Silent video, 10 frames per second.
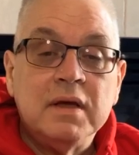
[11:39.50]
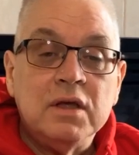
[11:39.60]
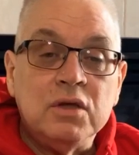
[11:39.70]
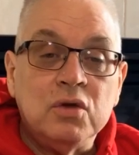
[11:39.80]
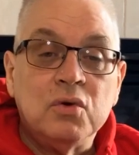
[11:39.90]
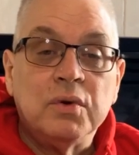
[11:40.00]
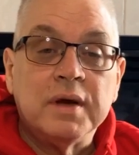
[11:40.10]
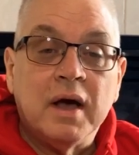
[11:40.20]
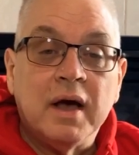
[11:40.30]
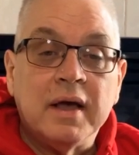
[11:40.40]
you and
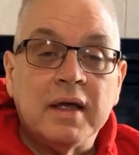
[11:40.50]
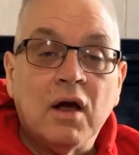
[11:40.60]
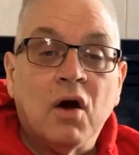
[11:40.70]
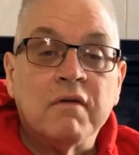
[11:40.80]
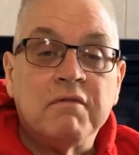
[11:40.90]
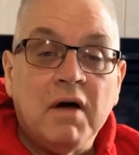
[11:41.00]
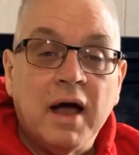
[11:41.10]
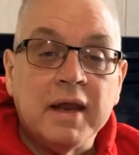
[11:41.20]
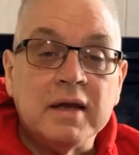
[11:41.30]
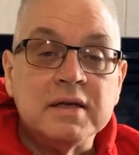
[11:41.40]
I are
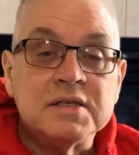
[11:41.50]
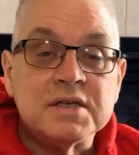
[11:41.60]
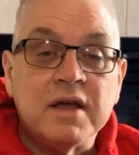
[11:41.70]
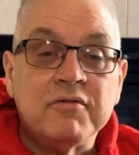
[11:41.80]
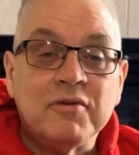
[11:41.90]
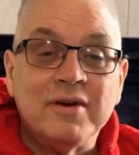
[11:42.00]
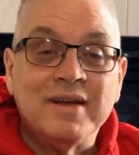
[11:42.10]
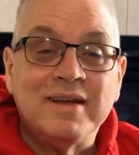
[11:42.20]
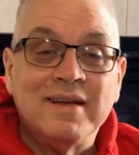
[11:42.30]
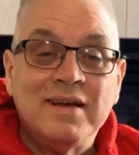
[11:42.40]
finally set free
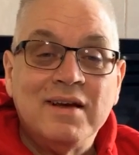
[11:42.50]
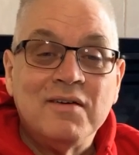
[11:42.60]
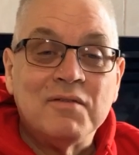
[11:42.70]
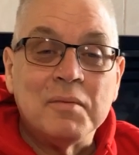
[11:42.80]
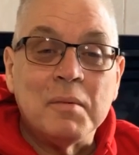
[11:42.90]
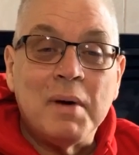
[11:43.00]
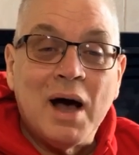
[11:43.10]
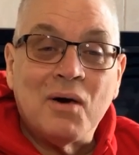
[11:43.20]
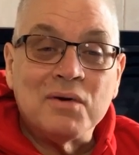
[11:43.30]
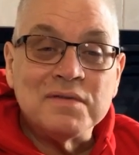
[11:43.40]
from the
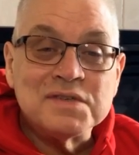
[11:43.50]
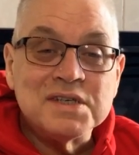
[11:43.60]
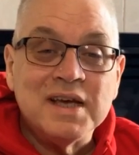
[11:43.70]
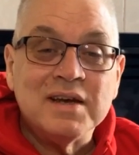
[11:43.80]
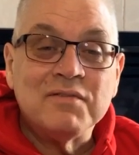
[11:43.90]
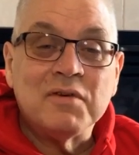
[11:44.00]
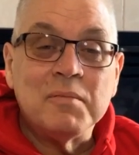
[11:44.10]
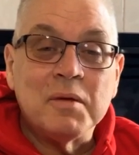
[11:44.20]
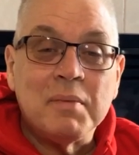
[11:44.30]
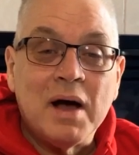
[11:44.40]
power of sin, from
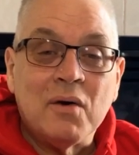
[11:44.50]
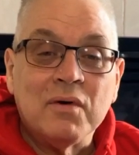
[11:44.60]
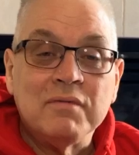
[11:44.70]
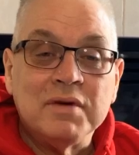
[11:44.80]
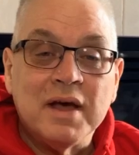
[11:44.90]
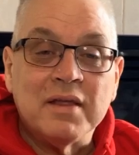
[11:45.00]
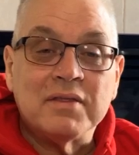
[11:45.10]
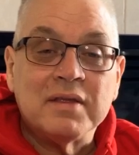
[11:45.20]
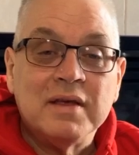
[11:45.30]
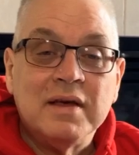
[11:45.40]
the power of death,
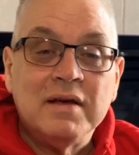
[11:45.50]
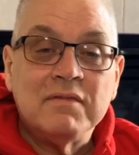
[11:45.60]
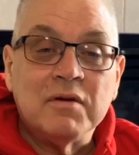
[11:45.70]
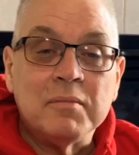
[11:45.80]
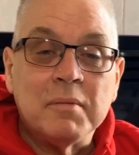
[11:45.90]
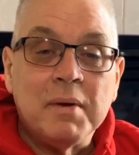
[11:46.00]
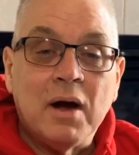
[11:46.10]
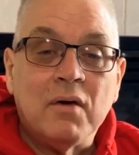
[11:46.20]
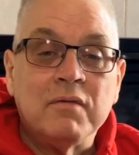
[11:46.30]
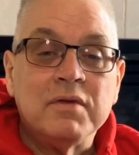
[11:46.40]
from the
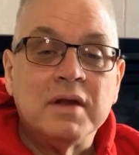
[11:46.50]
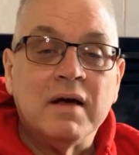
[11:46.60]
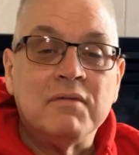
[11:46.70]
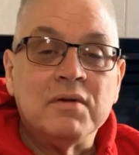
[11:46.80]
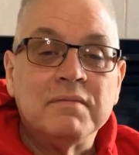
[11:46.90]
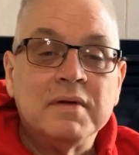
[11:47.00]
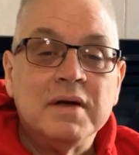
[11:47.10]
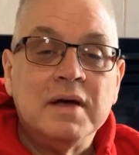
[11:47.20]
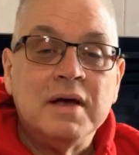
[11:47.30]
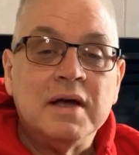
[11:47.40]
power of the devil.
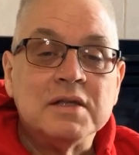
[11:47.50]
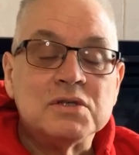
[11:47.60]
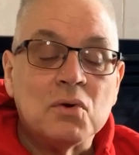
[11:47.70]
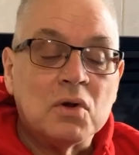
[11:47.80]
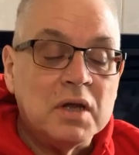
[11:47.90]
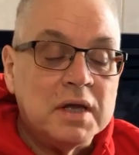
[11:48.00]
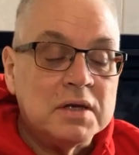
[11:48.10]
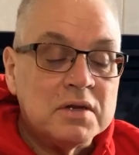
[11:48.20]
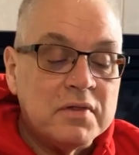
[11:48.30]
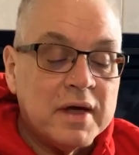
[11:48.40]
And so cling
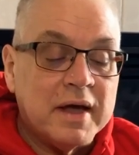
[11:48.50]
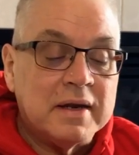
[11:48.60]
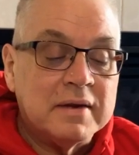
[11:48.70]
to that.